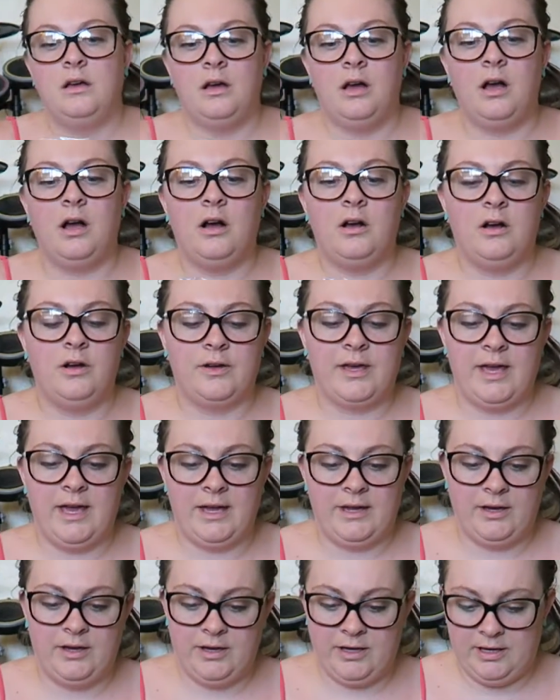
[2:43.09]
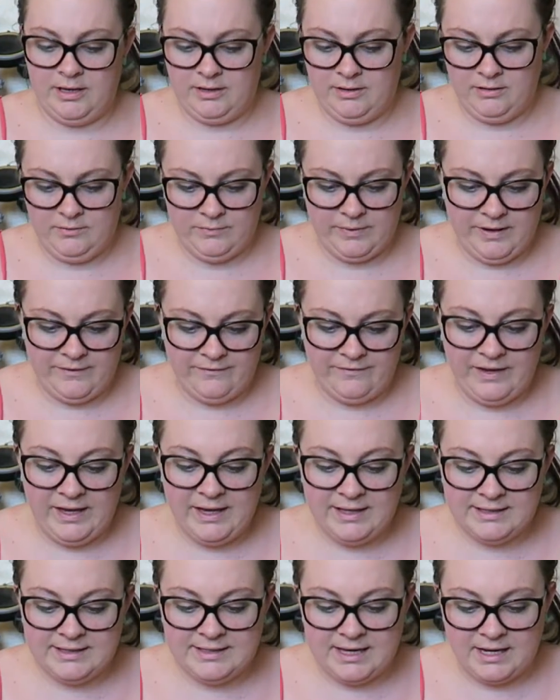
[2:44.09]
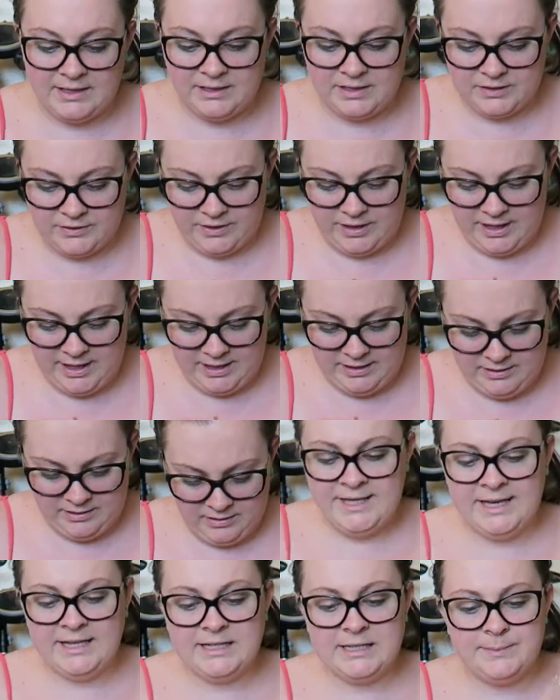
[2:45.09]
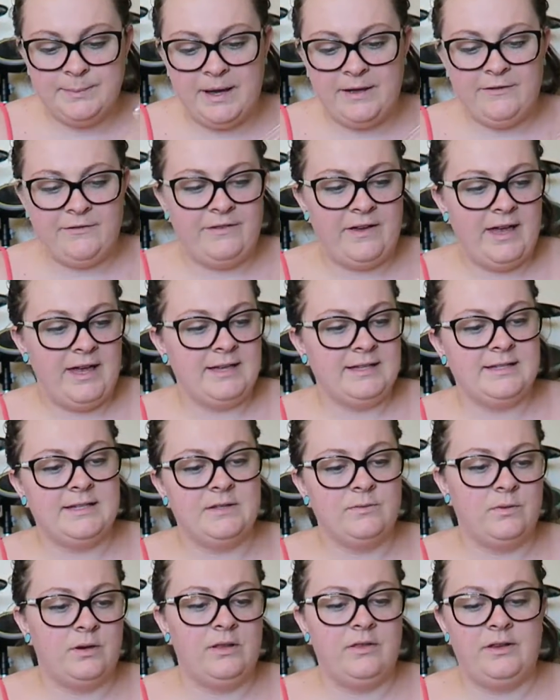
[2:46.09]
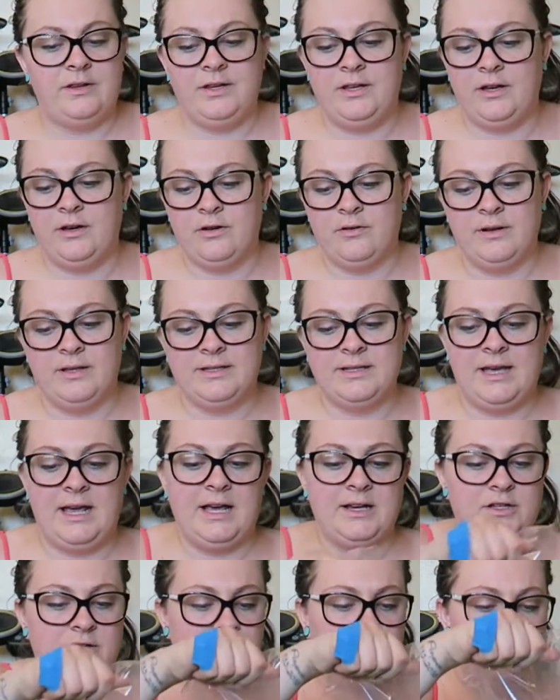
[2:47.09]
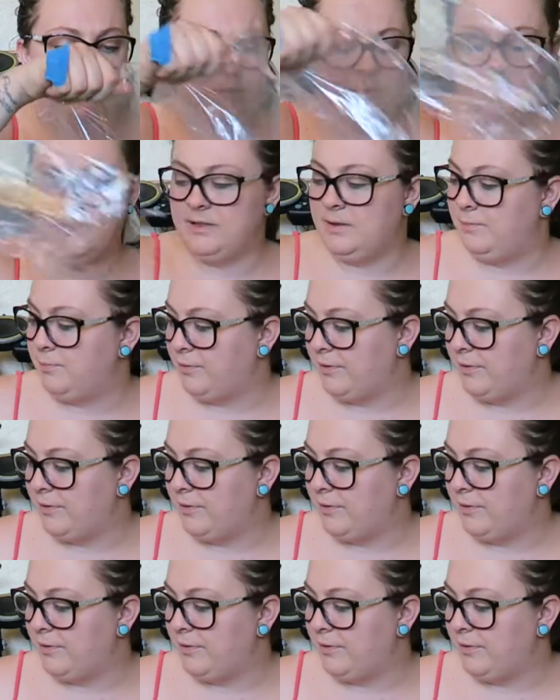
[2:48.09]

Oh, okay, good. We have vegan sunscreen. Kiss My Face is one of the deodorants I actually use, the